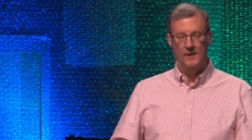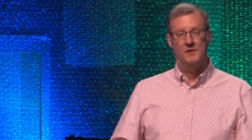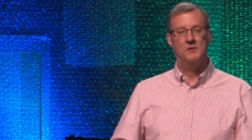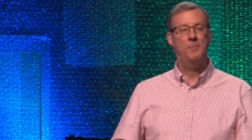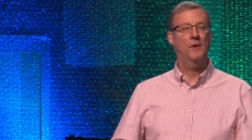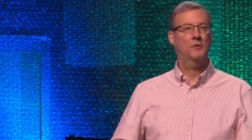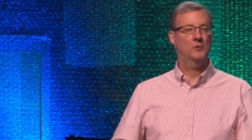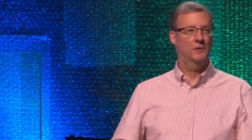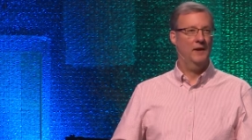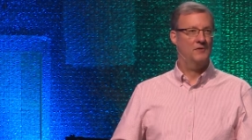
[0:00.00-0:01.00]

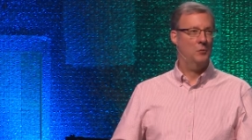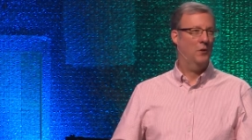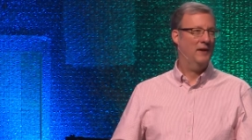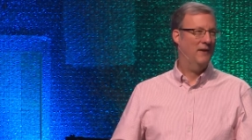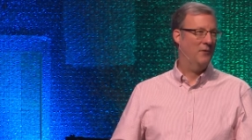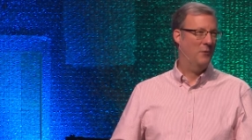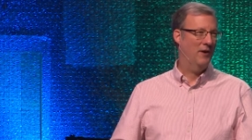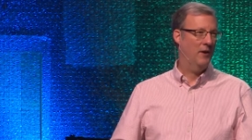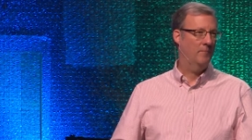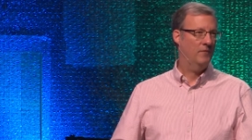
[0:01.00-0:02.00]
Spiritual gifts work
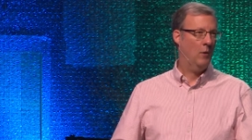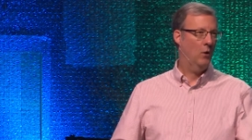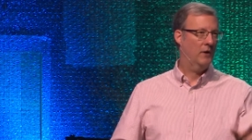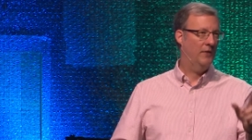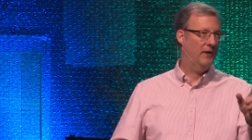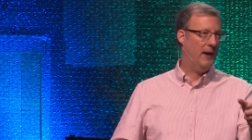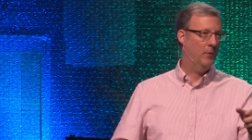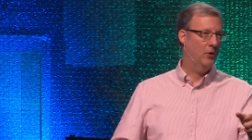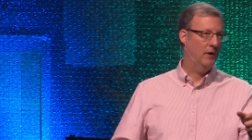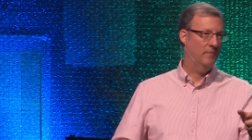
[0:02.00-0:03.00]
everywhere. They work in the
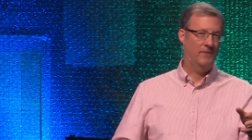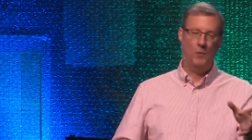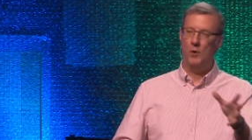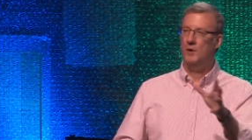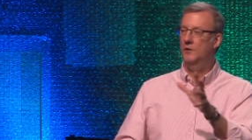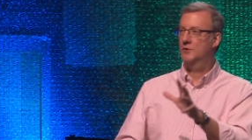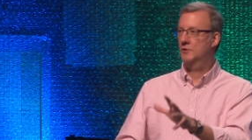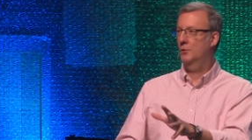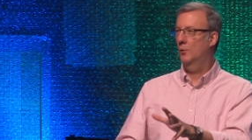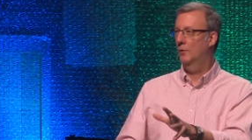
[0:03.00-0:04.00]
neighborhood, they work in your
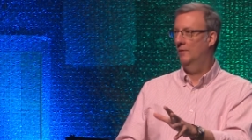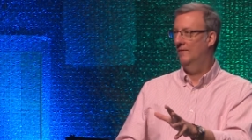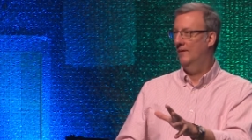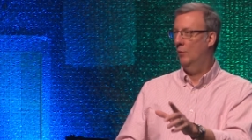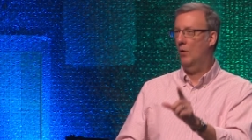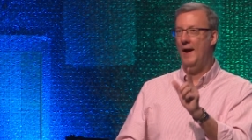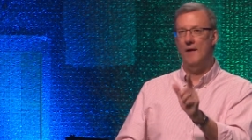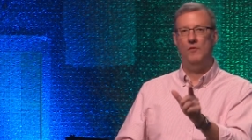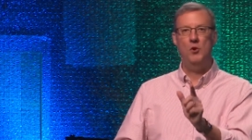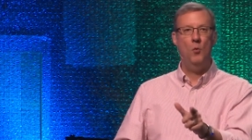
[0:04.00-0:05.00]
school,
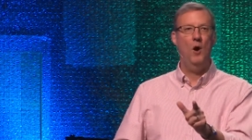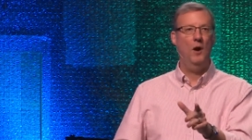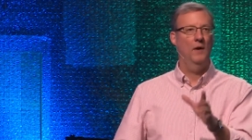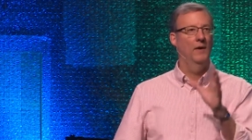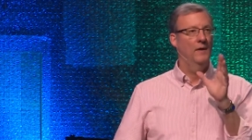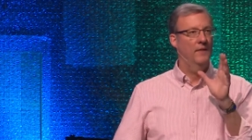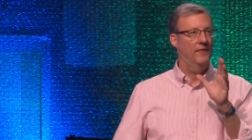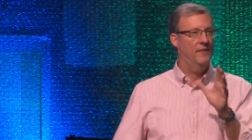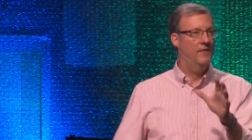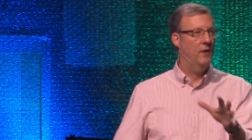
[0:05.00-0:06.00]
wherever you are.
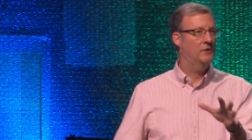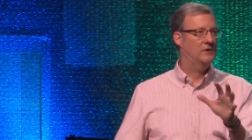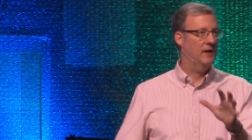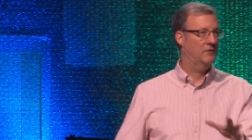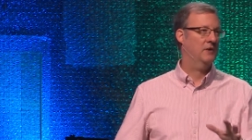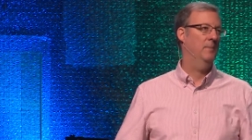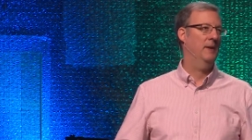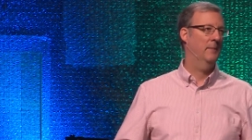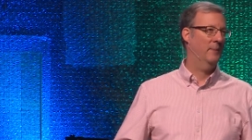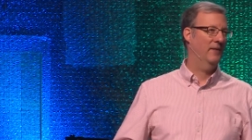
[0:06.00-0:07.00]
Those gifts can
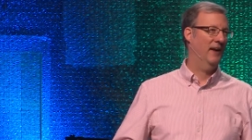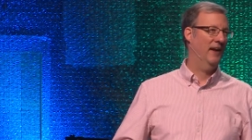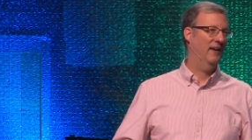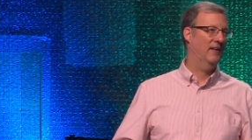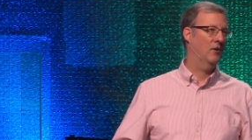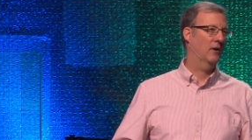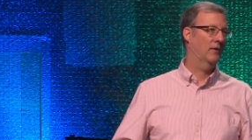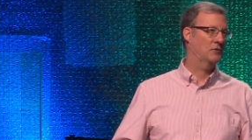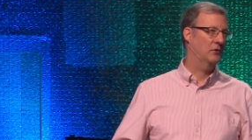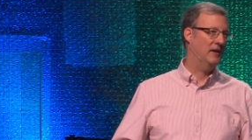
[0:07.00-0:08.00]
be in play. Your
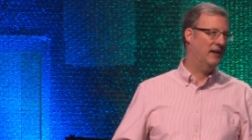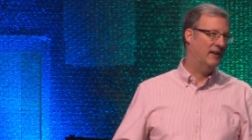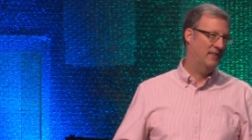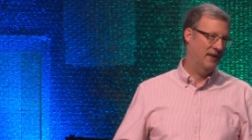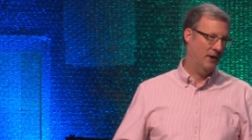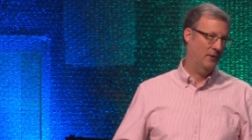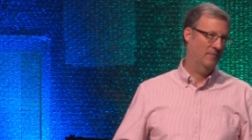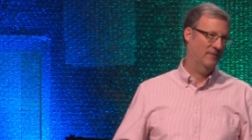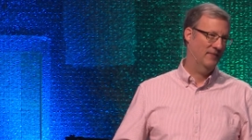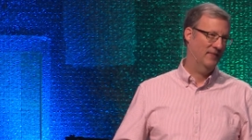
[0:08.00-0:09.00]
gifts are needed there.
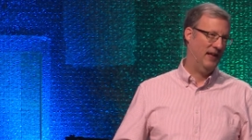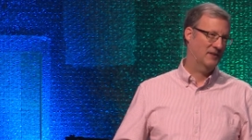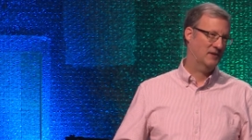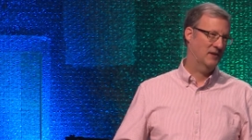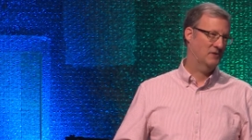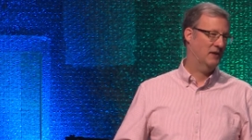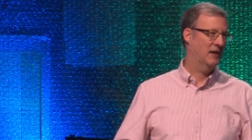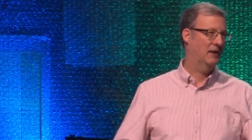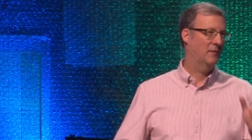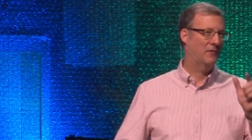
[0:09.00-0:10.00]
That's because the
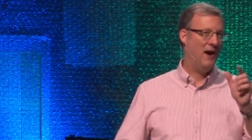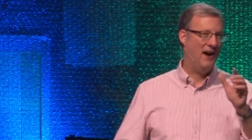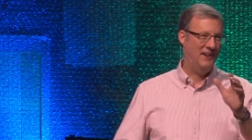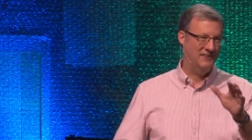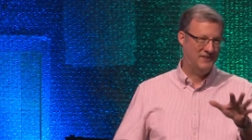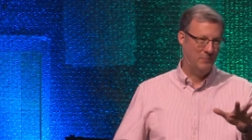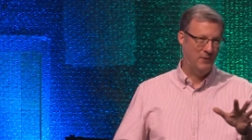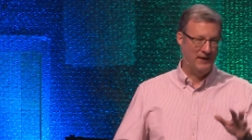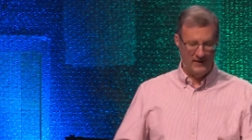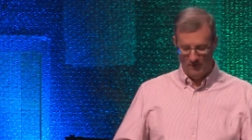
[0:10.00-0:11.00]
kingdom of God is to
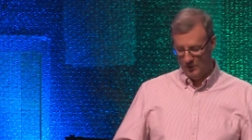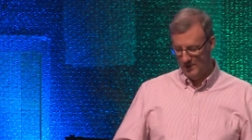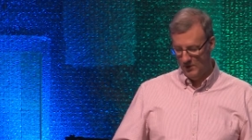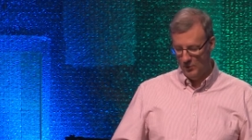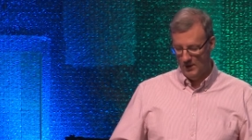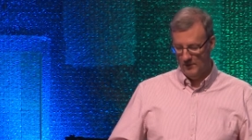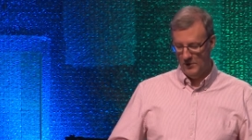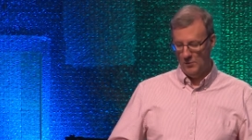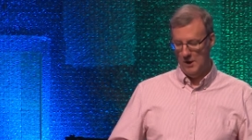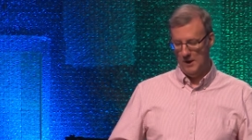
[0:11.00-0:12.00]
break in where wherever
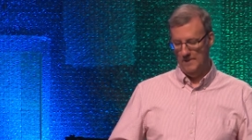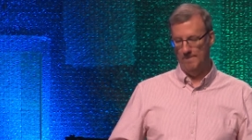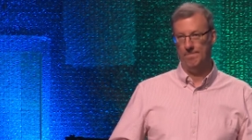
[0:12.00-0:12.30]
you are.